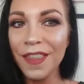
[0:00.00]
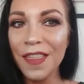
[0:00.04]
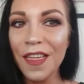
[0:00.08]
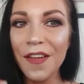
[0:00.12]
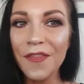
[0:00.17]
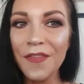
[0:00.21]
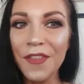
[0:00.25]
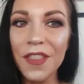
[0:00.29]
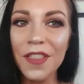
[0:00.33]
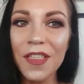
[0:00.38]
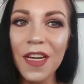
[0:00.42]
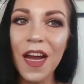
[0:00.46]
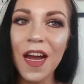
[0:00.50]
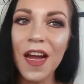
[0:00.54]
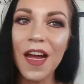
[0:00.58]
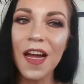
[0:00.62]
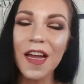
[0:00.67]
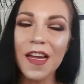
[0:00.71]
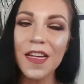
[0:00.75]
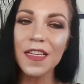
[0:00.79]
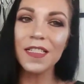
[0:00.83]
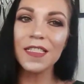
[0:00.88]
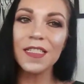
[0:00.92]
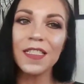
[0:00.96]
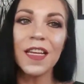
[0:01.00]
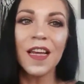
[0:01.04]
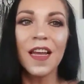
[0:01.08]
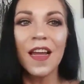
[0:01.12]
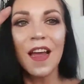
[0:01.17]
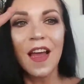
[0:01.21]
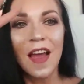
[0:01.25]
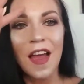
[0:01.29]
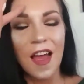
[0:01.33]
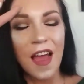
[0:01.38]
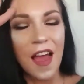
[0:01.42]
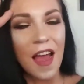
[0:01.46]
Love you guys.
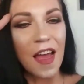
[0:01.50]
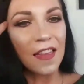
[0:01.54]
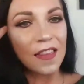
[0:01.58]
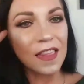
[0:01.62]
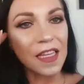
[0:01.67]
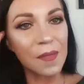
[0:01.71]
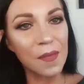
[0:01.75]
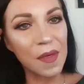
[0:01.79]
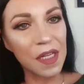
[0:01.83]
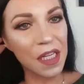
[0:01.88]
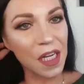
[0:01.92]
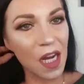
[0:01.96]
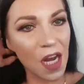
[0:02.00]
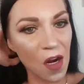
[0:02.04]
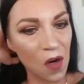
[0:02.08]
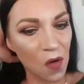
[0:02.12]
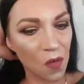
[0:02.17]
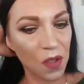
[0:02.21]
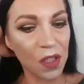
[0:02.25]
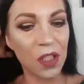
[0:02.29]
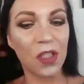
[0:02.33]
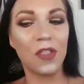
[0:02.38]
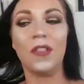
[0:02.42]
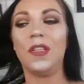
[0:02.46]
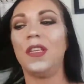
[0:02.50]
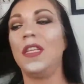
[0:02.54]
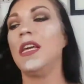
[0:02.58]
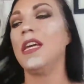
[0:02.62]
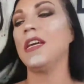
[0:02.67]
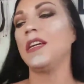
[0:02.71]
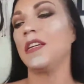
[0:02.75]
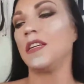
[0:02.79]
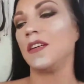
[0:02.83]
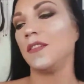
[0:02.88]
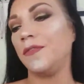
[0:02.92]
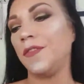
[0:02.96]
And let me know what you
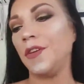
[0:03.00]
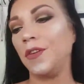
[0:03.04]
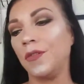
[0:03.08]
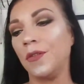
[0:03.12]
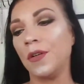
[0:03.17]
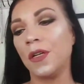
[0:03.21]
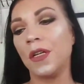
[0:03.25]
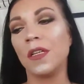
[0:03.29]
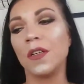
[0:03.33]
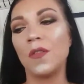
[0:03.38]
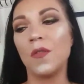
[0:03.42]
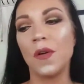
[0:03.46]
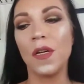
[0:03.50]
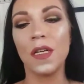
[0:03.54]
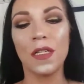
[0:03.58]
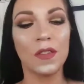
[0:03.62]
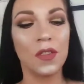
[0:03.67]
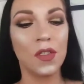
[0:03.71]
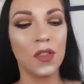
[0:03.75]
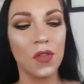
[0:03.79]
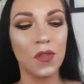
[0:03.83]
think if you are going